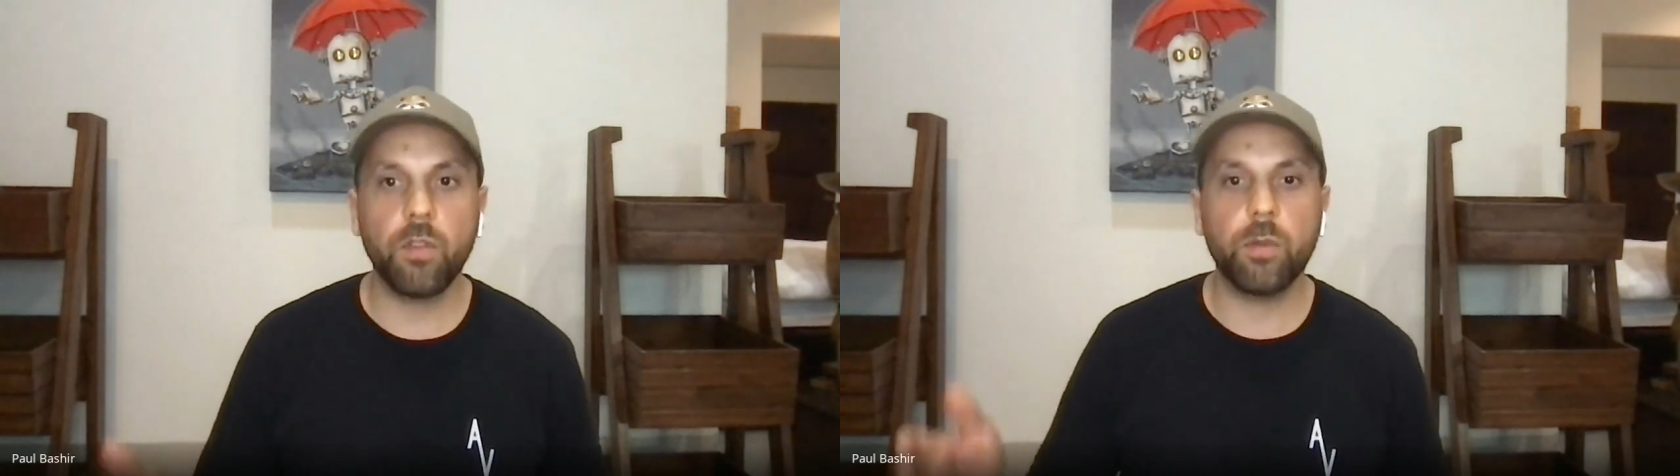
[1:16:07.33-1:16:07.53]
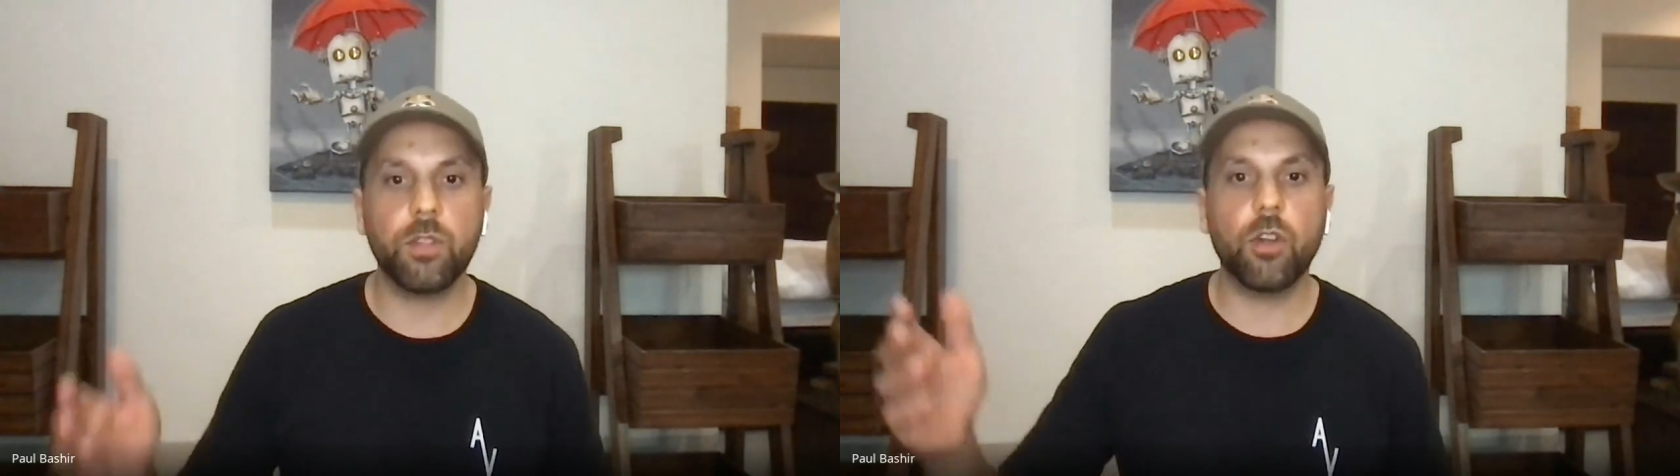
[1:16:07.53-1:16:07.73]

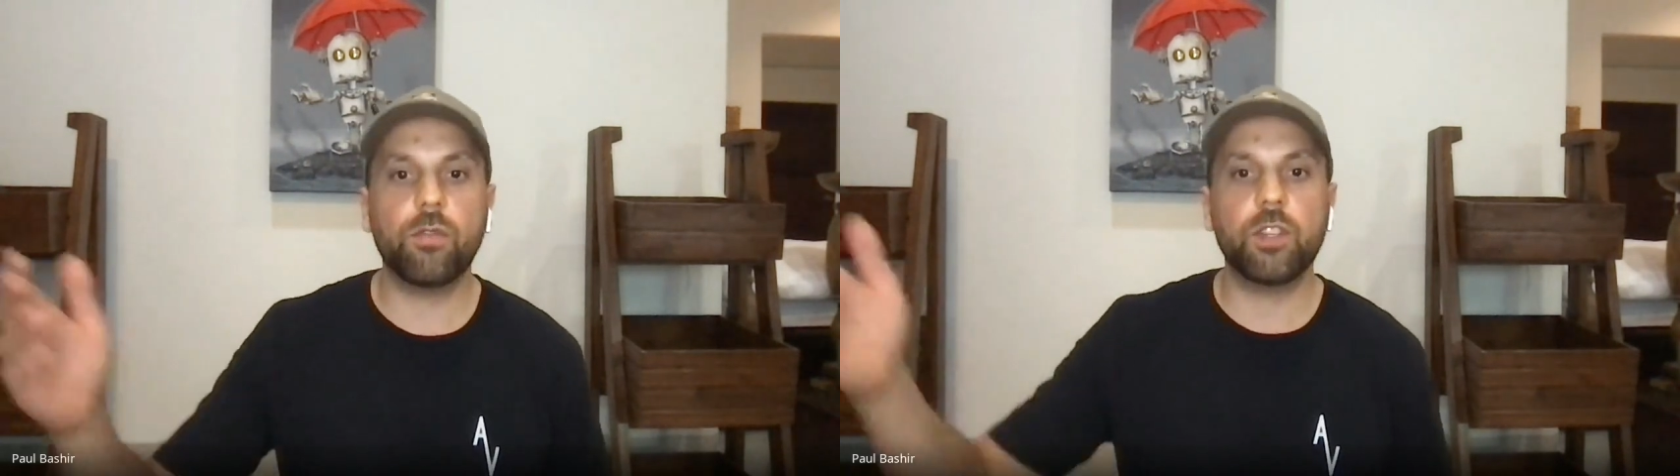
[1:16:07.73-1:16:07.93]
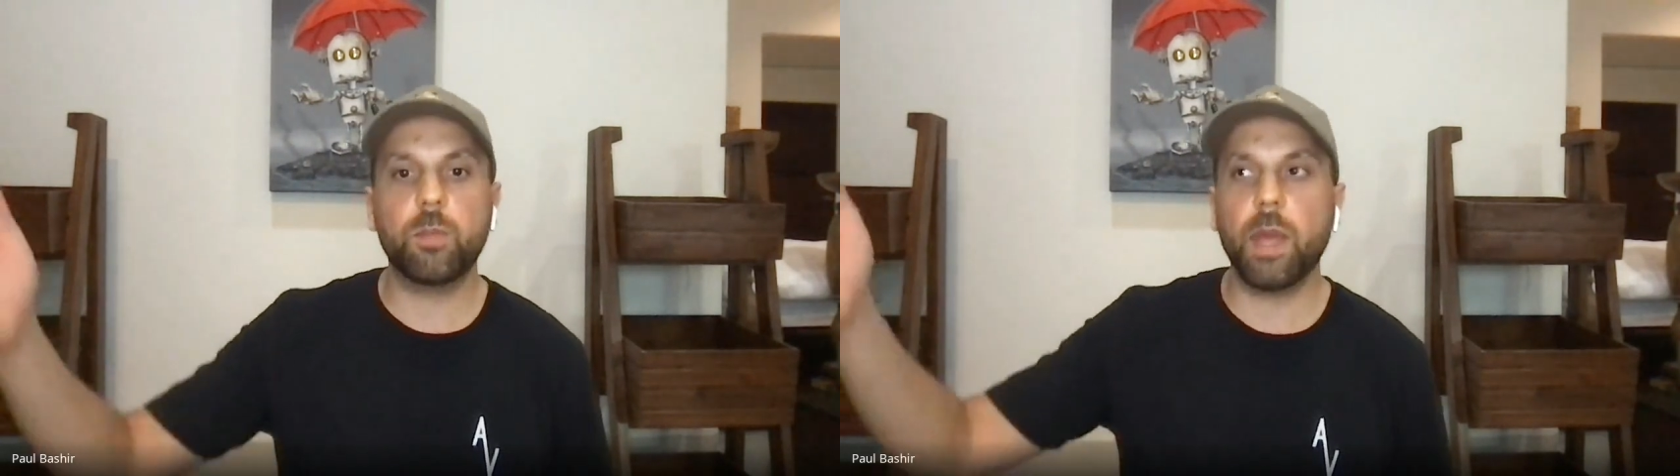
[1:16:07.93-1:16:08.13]
movement
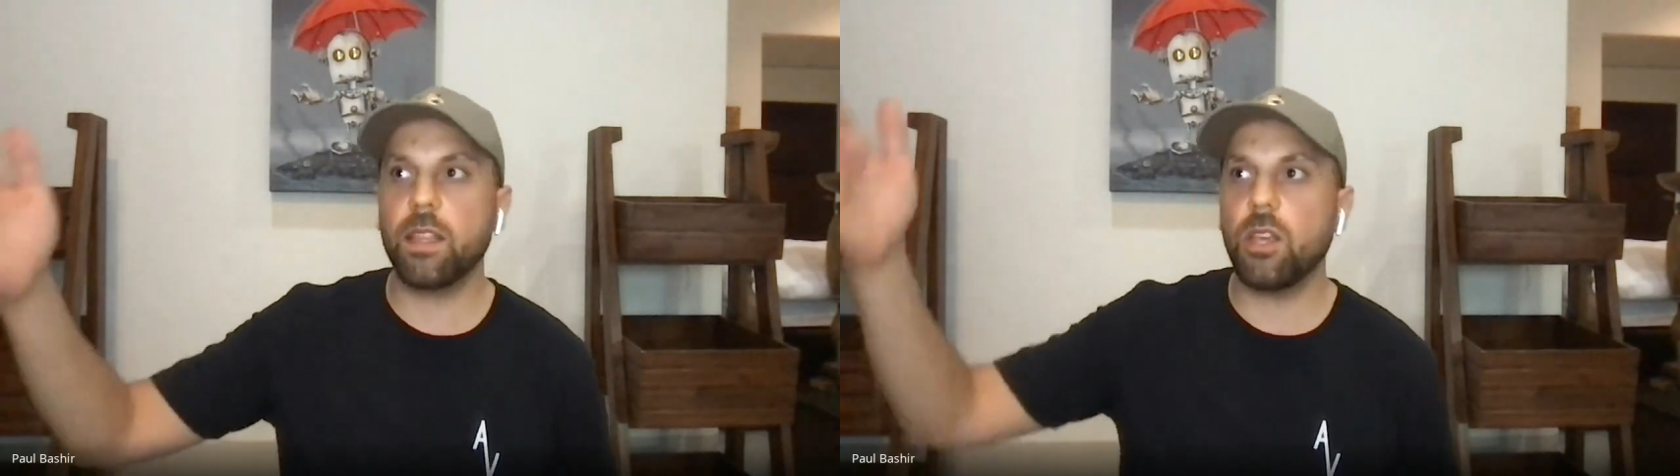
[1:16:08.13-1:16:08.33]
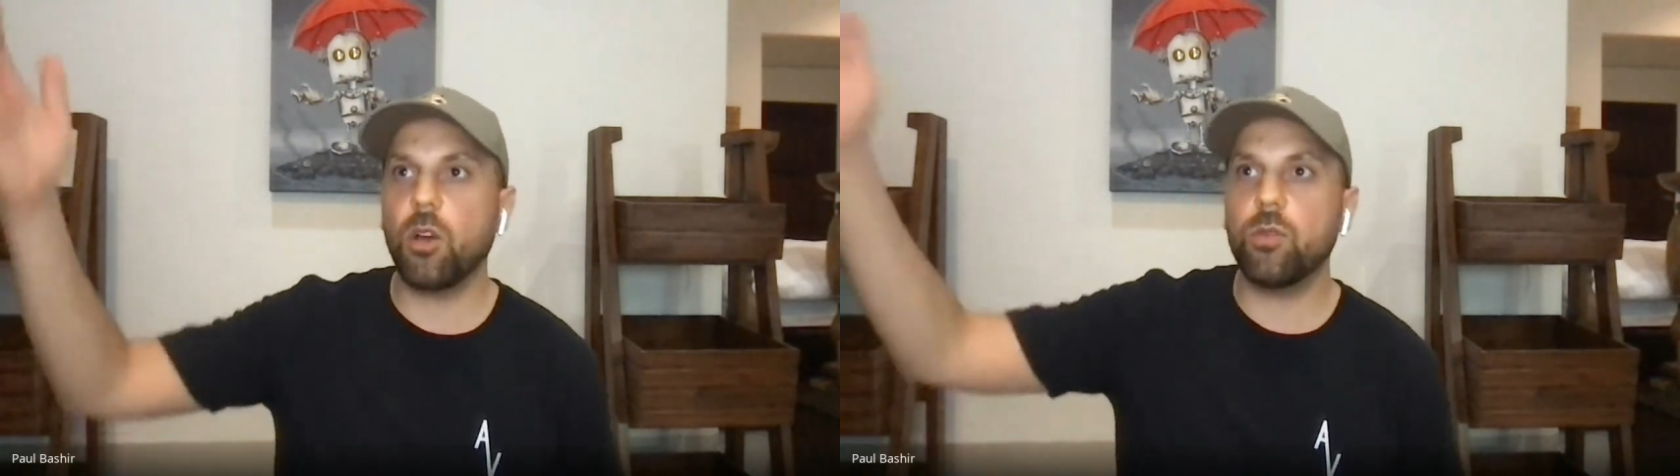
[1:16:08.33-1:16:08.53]
don't
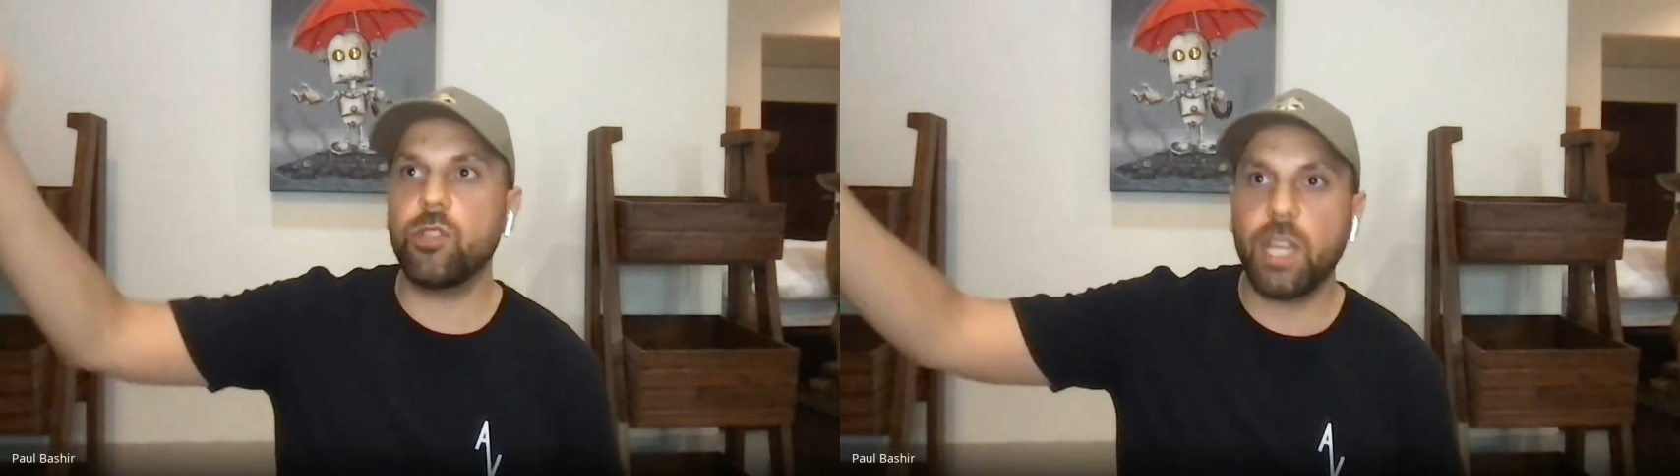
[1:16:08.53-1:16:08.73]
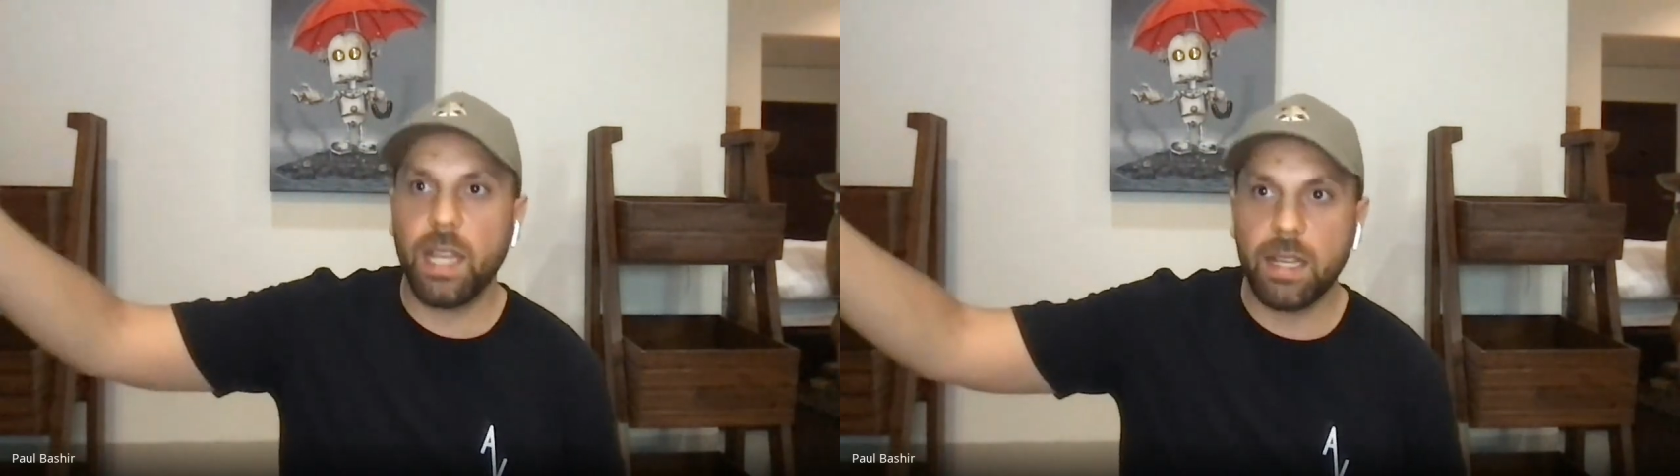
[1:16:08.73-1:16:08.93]
respect the
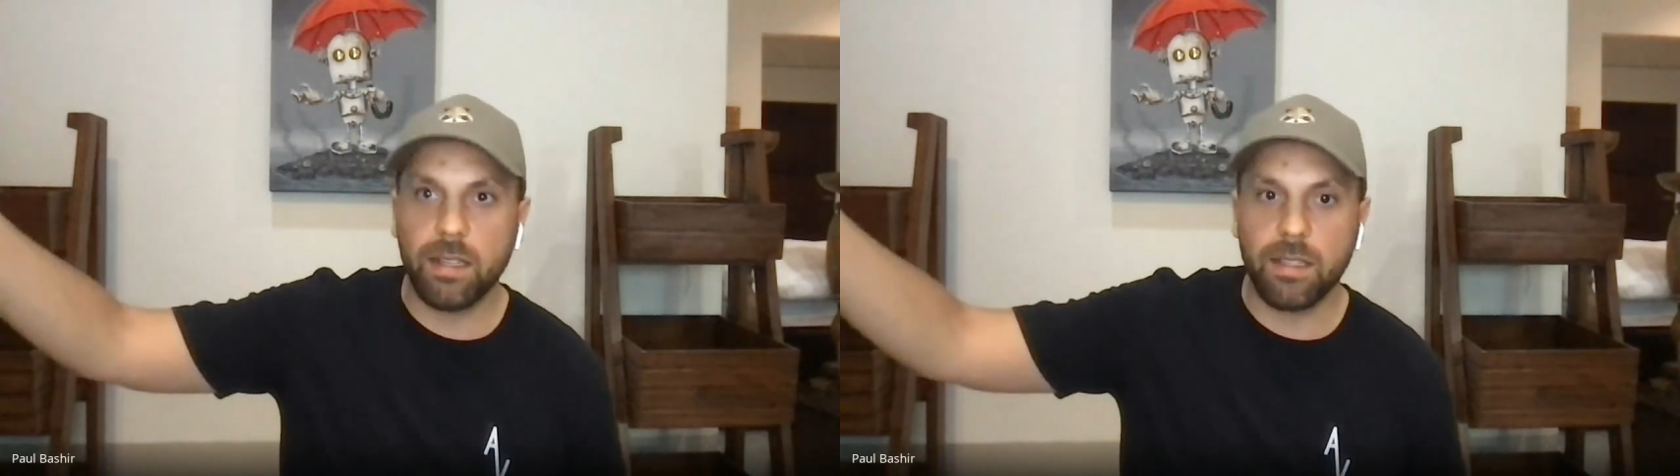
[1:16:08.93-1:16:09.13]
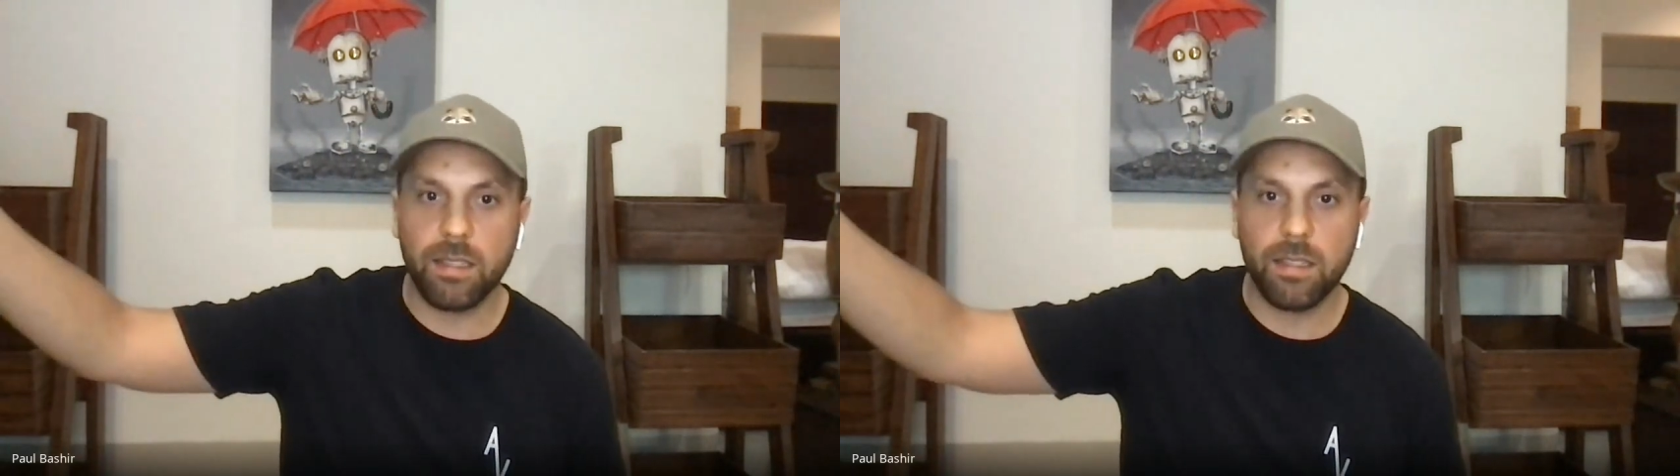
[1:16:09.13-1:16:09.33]

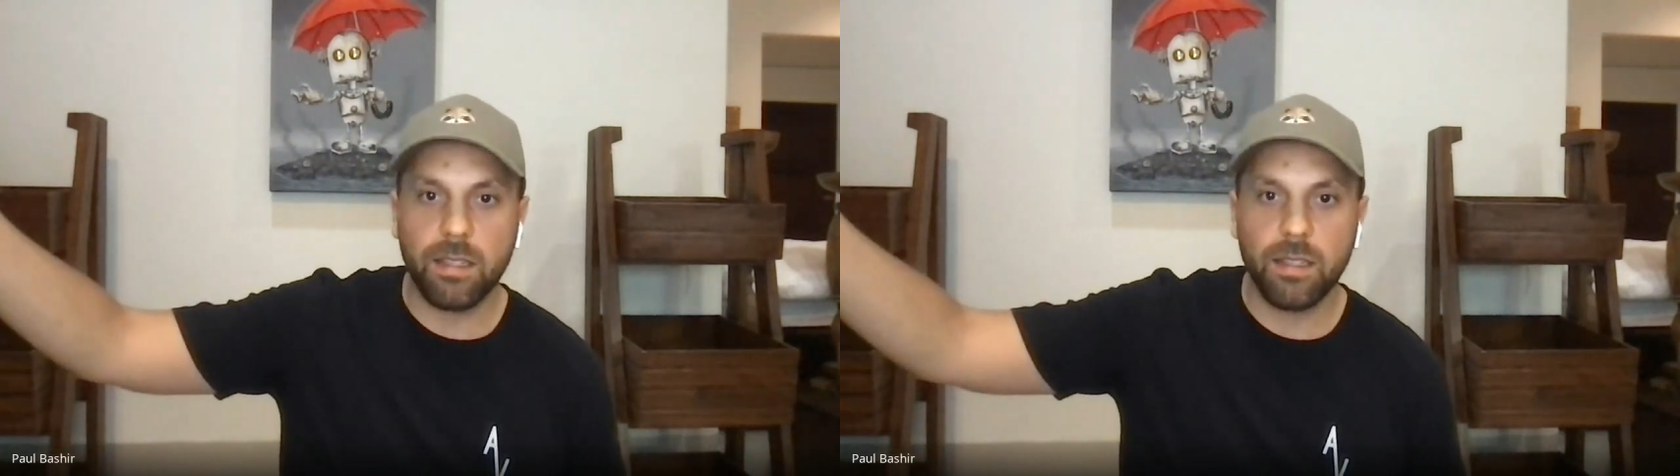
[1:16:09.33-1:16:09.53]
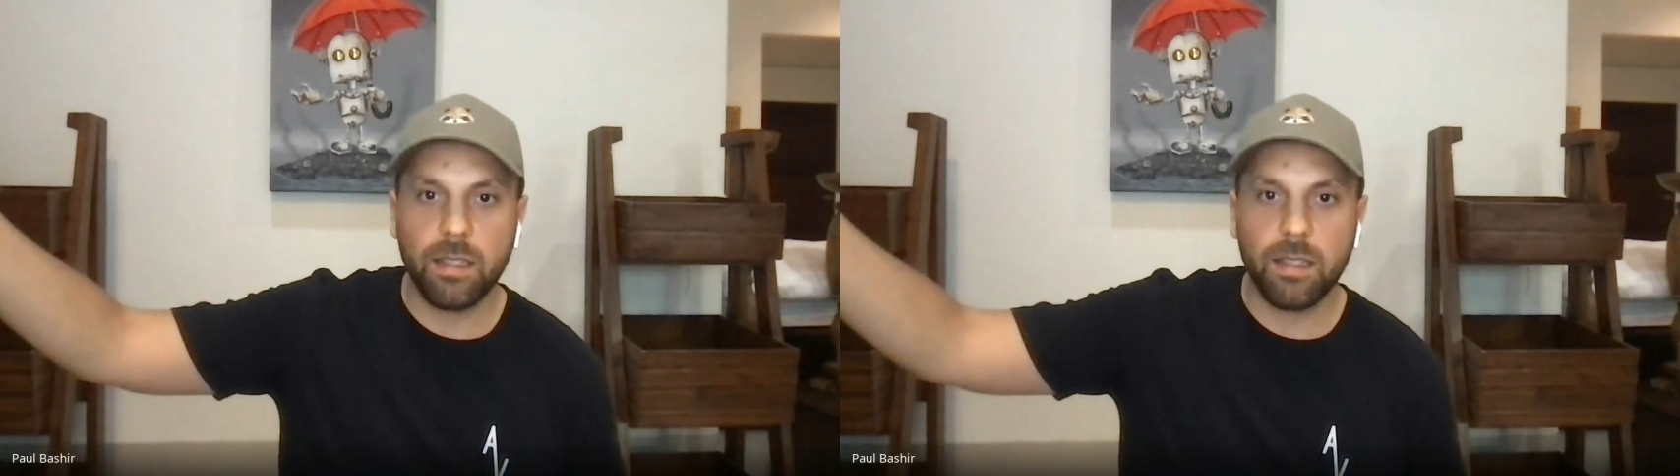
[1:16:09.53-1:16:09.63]
OGs